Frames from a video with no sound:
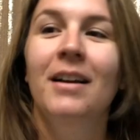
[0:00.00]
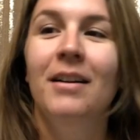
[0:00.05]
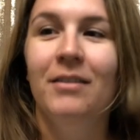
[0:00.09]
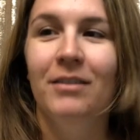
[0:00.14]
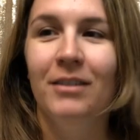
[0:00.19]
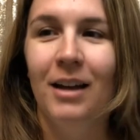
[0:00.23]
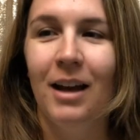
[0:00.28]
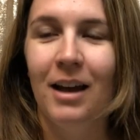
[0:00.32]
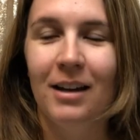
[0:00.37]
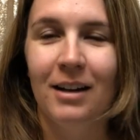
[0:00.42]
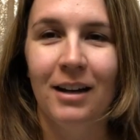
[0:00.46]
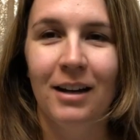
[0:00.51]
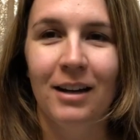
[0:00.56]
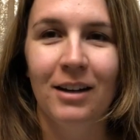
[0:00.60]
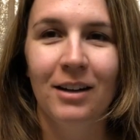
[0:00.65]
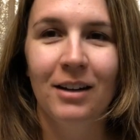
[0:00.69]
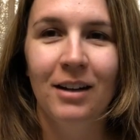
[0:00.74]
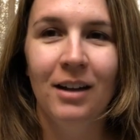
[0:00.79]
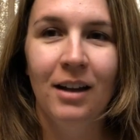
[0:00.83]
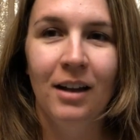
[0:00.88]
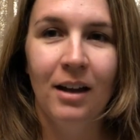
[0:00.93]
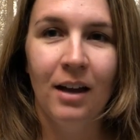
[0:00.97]
flat
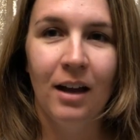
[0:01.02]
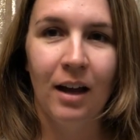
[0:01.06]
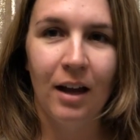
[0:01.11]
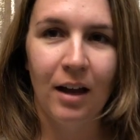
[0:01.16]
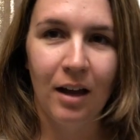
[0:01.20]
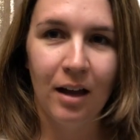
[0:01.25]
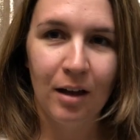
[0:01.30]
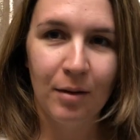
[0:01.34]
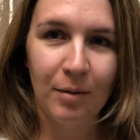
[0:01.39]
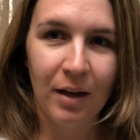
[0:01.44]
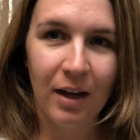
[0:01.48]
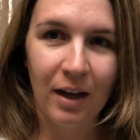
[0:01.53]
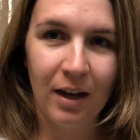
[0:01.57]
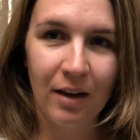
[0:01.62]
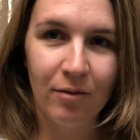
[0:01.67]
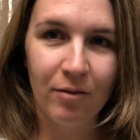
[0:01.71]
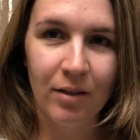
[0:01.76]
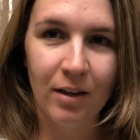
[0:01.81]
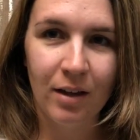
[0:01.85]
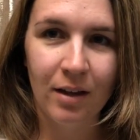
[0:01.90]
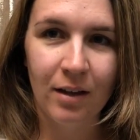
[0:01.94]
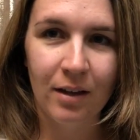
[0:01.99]
iron. I
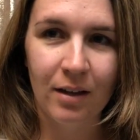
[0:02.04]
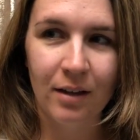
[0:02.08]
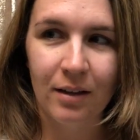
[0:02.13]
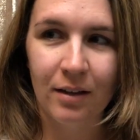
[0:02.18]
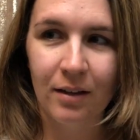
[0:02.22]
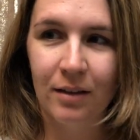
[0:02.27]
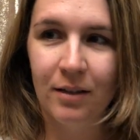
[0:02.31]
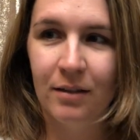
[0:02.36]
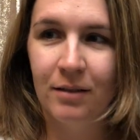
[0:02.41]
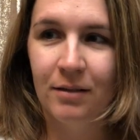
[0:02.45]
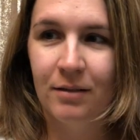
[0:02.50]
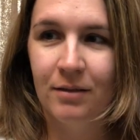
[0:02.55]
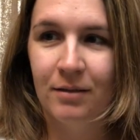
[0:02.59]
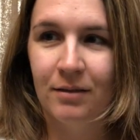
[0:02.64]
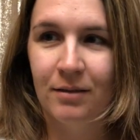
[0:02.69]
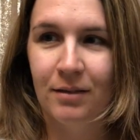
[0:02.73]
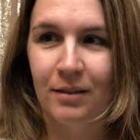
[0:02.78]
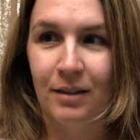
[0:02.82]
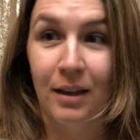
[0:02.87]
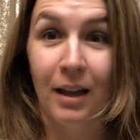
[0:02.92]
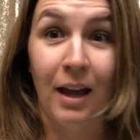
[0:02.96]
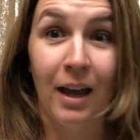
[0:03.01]
have the
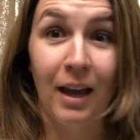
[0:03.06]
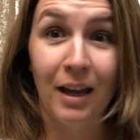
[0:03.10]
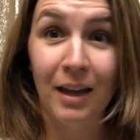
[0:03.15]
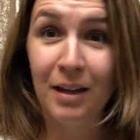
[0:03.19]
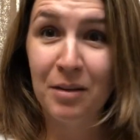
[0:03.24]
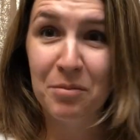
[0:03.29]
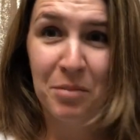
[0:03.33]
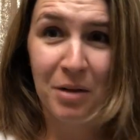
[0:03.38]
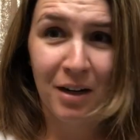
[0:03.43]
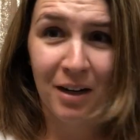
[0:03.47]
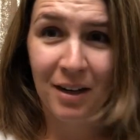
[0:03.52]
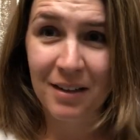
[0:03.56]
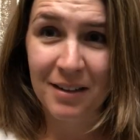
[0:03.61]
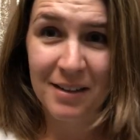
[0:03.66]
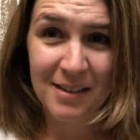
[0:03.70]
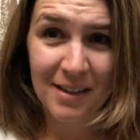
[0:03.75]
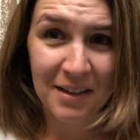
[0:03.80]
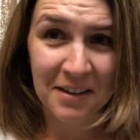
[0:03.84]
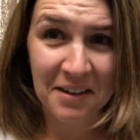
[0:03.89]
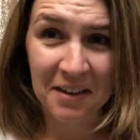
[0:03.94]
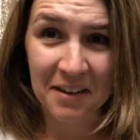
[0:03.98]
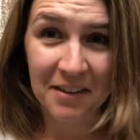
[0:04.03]
Lang brand, is
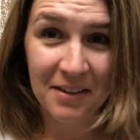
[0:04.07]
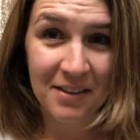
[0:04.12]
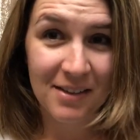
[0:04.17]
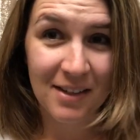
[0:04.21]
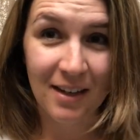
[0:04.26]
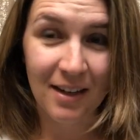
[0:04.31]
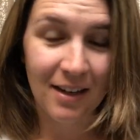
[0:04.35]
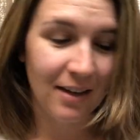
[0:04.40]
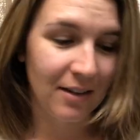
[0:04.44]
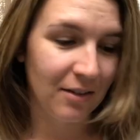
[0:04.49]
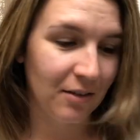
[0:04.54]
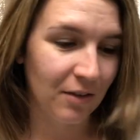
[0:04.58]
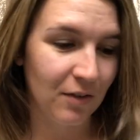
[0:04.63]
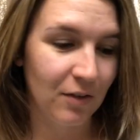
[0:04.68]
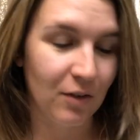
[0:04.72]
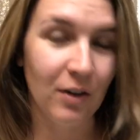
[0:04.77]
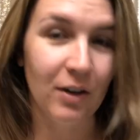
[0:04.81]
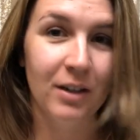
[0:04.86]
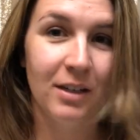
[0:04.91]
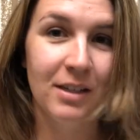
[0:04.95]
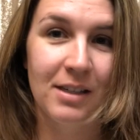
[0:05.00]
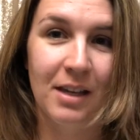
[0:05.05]
that how you say it? I don't even know
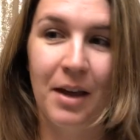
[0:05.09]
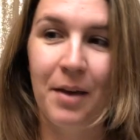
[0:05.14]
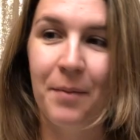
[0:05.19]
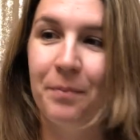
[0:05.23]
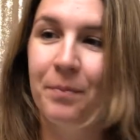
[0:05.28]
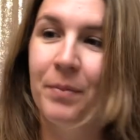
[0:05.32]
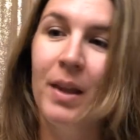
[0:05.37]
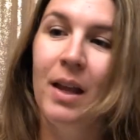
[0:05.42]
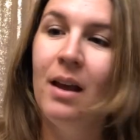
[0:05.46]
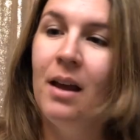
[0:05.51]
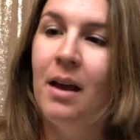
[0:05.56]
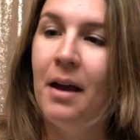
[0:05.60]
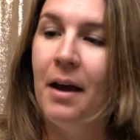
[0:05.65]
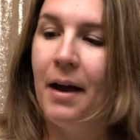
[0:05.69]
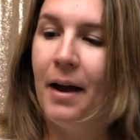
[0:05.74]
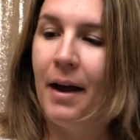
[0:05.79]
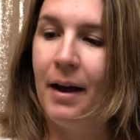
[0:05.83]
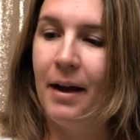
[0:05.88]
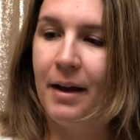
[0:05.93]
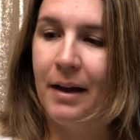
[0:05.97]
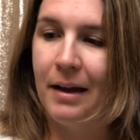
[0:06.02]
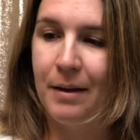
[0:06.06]
how you say it.
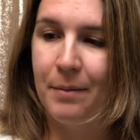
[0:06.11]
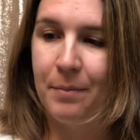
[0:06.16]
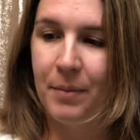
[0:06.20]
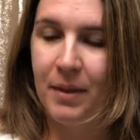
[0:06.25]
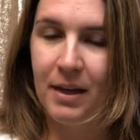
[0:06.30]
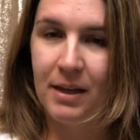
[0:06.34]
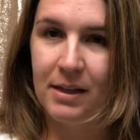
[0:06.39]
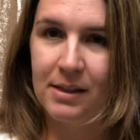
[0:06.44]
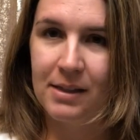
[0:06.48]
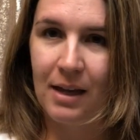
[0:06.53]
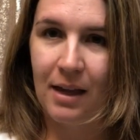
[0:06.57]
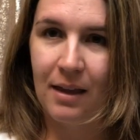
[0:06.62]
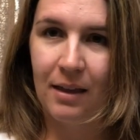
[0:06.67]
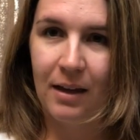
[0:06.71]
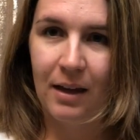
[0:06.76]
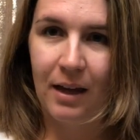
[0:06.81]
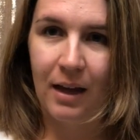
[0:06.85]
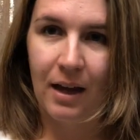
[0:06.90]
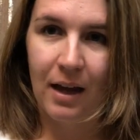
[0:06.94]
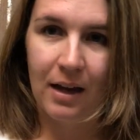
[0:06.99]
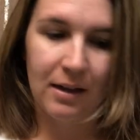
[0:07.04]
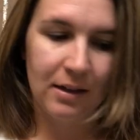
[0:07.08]
This, I think
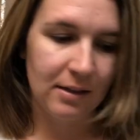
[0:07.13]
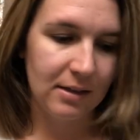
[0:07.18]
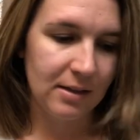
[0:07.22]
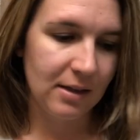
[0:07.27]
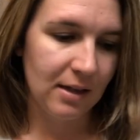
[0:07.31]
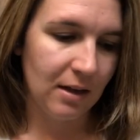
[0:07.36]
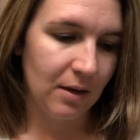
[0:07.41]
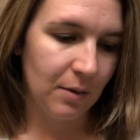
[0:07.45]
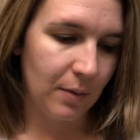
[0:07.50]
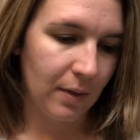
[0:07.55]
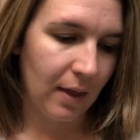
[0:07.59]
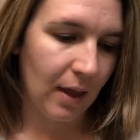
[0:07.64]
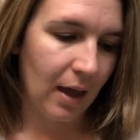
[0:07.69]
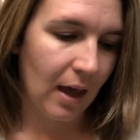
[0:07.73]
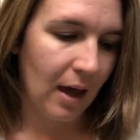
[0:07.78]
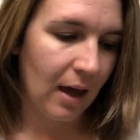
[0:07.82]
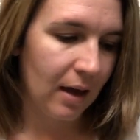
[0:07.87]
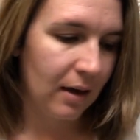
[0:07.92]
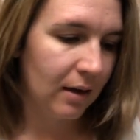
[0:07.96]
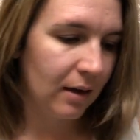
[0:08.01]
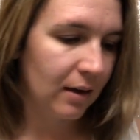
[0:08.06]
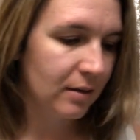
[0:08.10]
I got it on sale when they
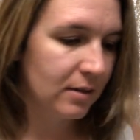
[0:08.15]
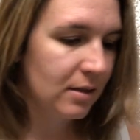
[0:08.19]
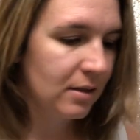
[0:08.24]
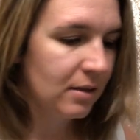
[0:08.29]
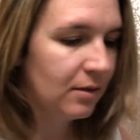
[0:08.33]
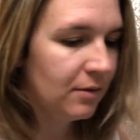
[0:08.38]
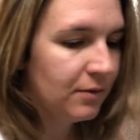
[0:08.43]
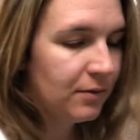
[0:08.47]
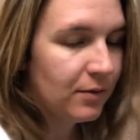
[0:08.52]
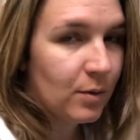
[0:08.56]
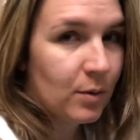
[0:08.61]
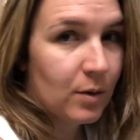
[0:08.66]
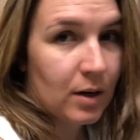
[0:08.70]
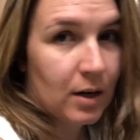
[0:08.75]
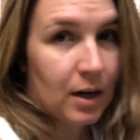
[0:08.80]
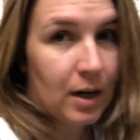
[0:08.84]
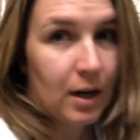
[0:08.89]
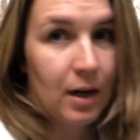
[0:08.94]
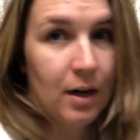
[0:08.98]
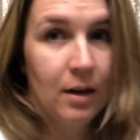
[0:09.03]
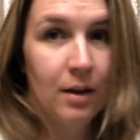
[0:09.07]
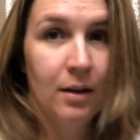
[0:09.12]
had it
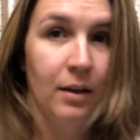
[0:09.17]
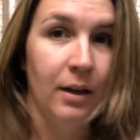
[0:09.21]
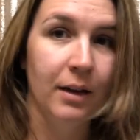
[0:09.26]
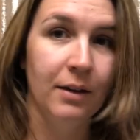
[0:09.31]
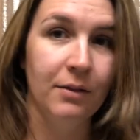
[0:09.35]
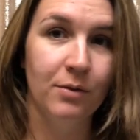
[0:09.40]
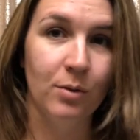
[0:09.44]
for like